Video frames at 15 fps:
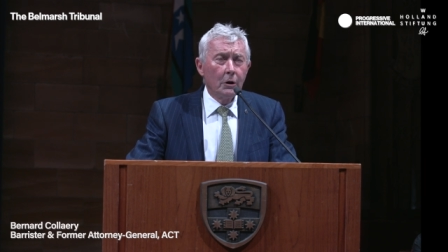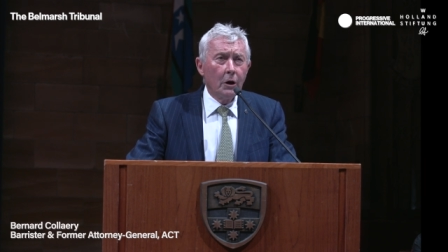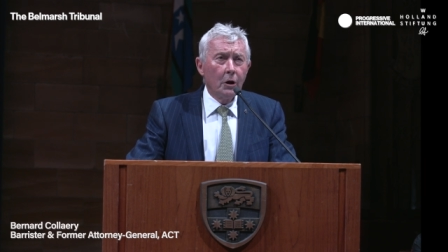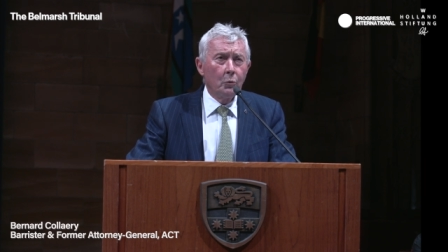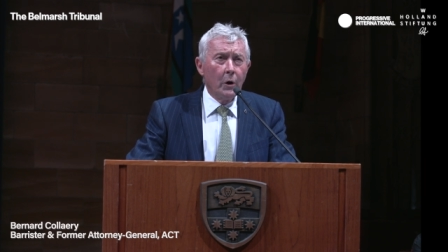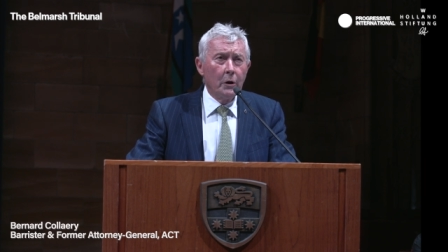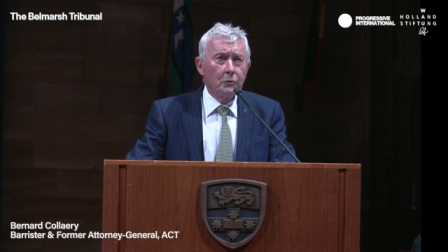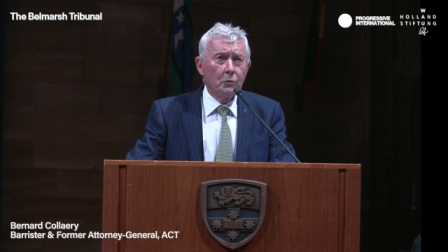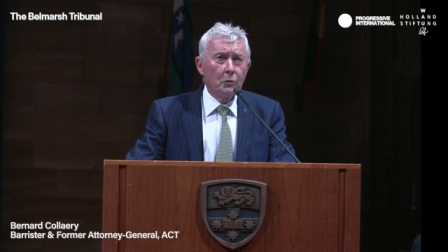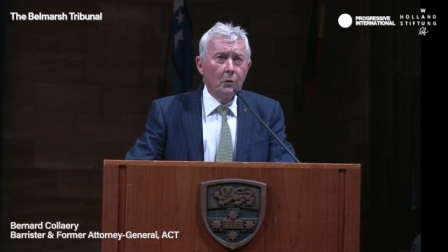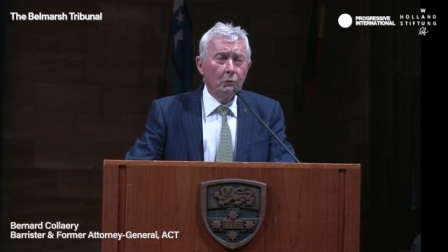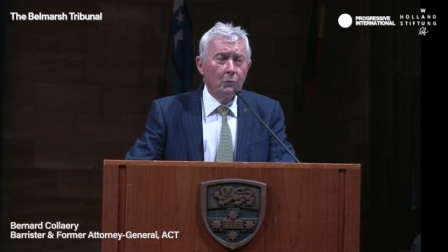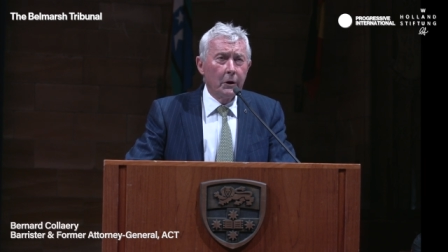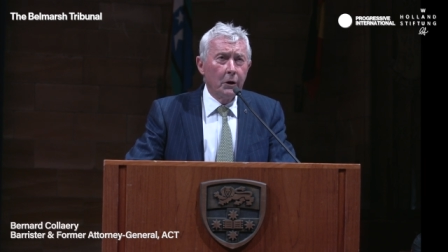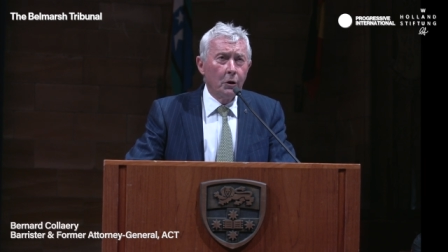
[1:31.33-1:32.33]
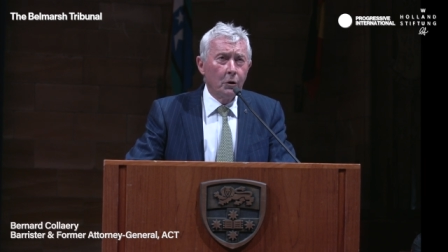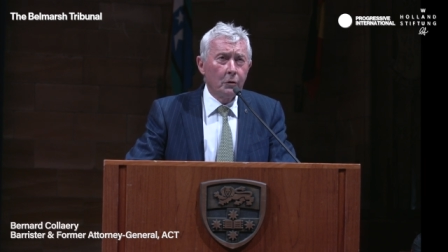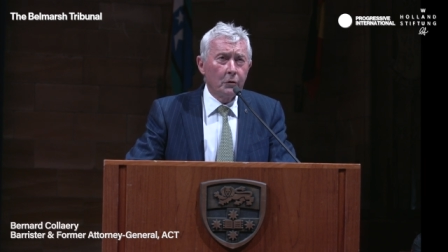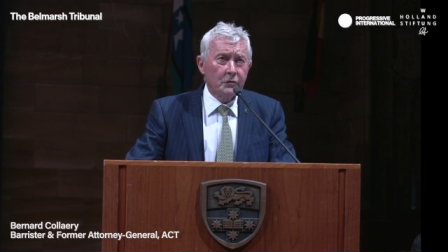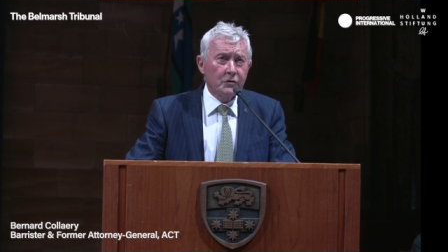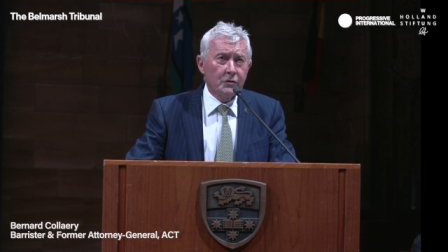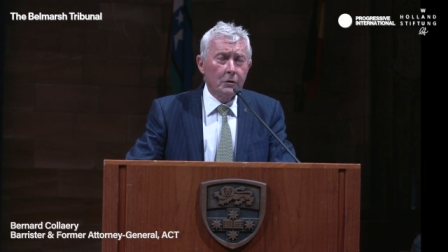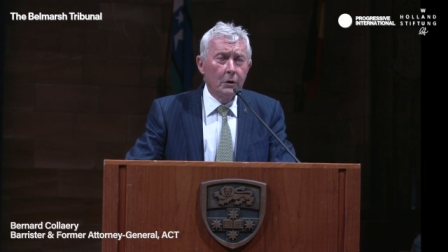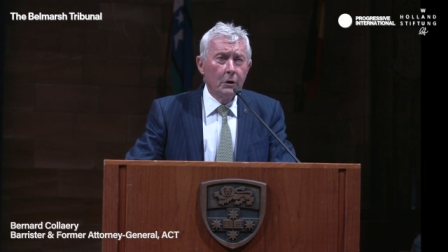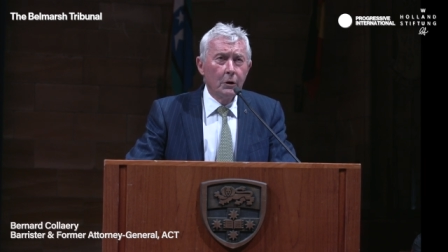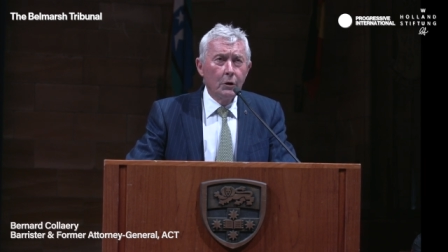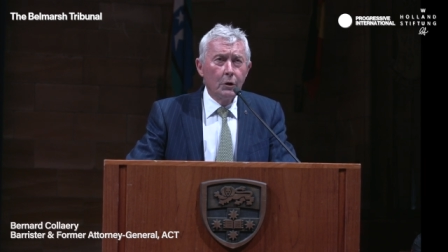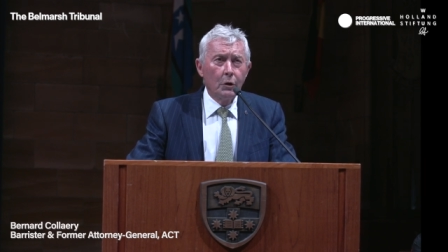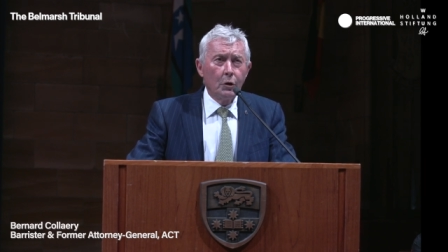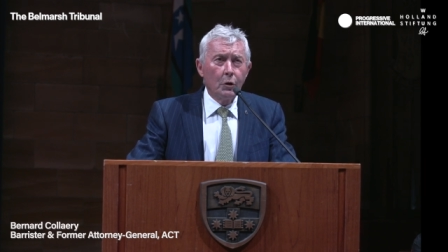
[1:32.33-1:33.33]
I won't rehearse
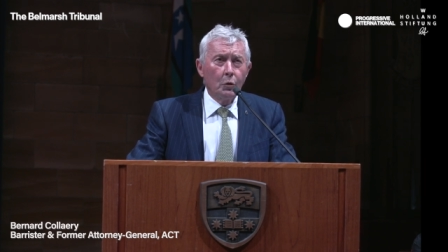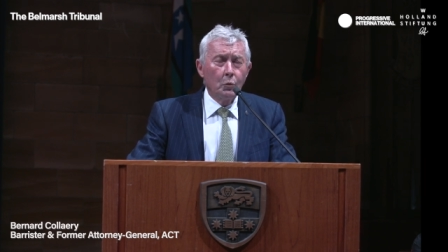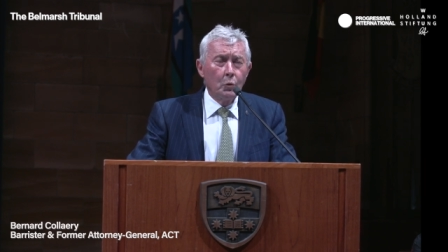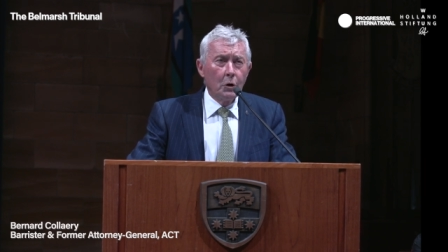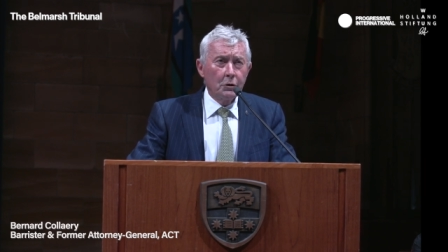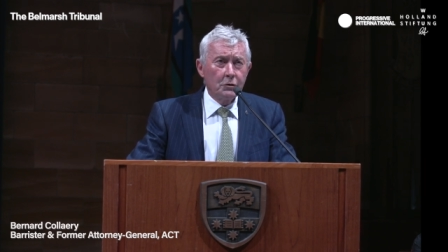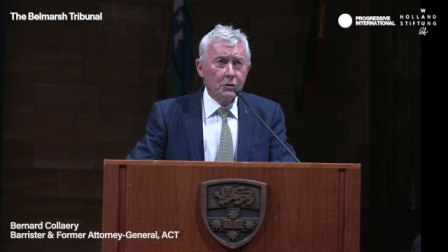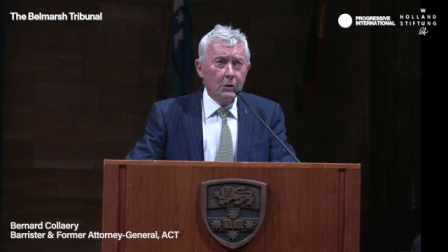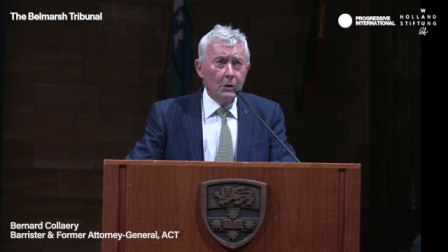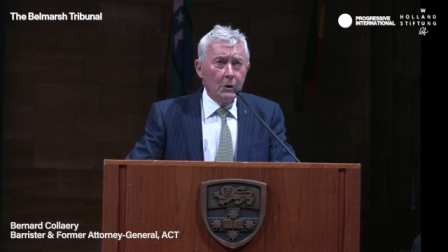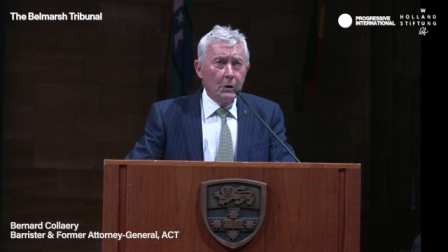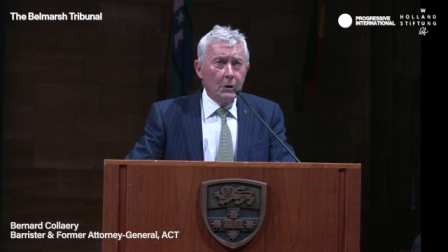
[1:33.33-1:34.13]
what